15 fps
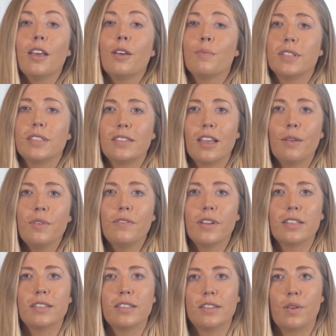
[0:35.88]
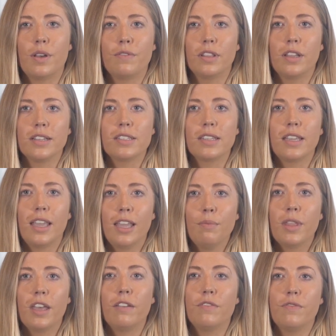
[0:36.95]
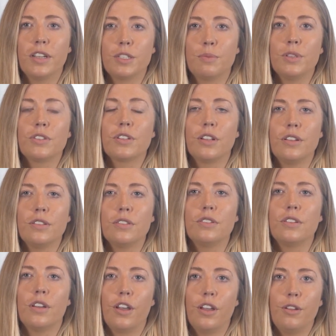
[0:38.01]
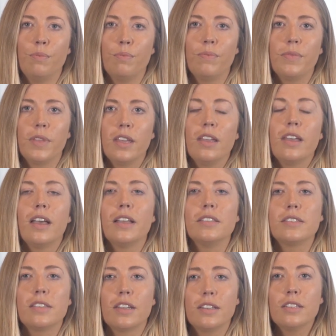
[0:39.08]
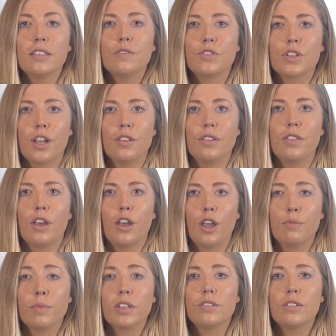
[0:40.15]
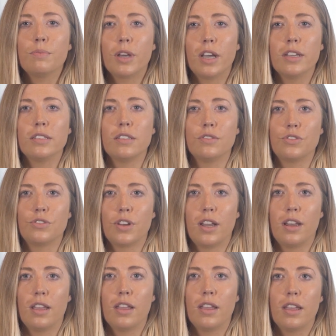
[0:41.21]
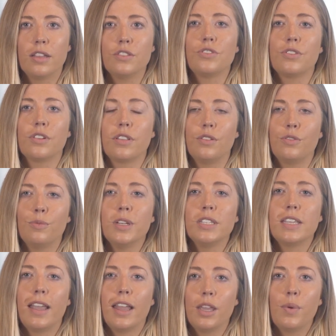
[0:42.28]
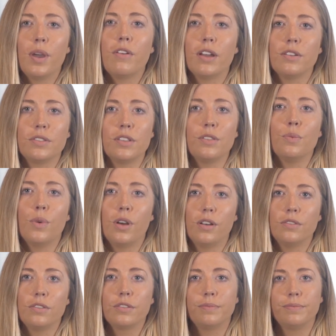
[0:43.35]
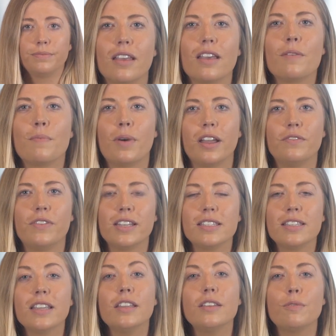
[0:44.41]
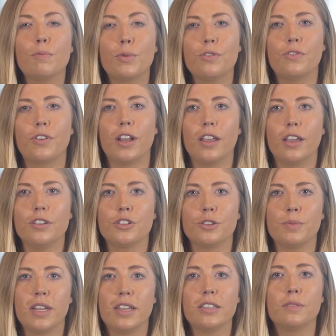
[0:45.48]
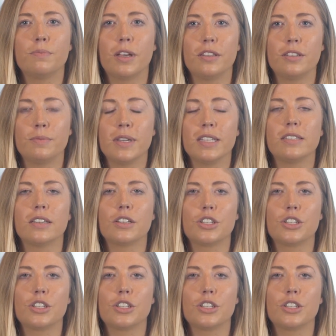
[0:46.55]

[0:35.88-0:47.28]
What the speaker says: But some investors, however, like to keep their investments closer to home, and studies have shown that the home country bias in Australia is stronger than almost anywhere else in the world. By investing in a portfolio dominated by the domestic